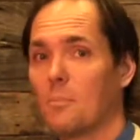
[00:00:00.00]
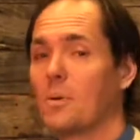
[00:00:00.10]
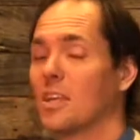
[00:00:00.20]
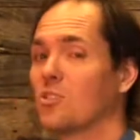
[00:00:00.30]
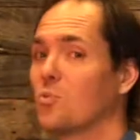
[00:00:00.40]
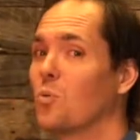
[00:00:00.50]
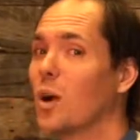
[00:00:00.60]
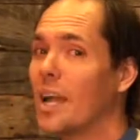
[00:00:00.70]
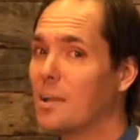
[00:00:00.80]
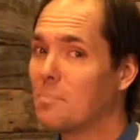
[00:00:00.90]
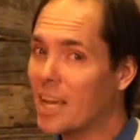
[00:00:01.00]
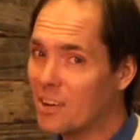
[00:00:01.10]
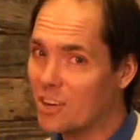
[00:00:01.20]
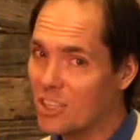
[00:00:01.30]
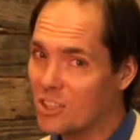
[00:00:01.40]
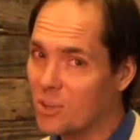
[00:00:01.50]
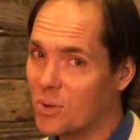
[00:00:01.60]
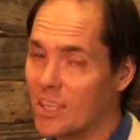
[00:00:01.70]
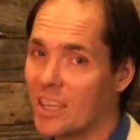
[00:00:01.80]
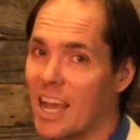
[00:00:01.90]
But it's way better at
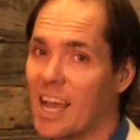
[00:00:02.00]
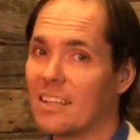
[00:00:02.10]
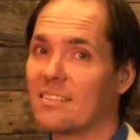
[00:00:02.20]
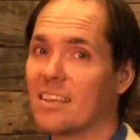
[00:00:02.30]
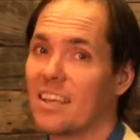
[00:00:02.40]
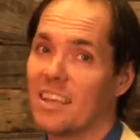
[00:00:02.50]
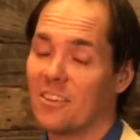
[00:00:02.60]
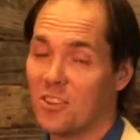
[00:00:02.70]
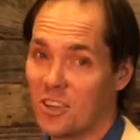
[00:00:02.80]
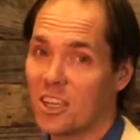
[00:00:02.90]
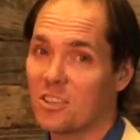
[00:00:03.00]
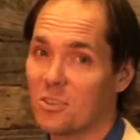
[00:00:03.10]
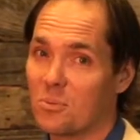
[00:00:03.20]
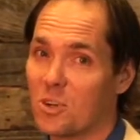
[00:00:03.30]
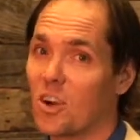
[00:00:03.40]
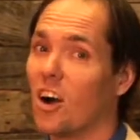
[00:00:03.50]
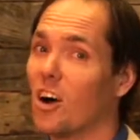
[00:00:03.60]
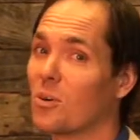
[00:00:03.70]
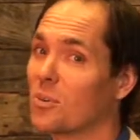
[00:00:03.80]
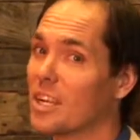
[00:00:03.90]
doing that if your customer
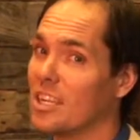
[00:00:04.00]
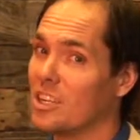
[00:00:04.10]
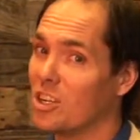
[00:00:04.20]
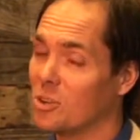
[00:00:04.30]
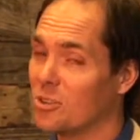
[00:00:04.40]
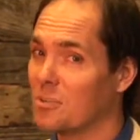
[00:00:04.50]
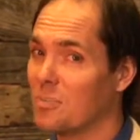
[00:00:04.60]
already knows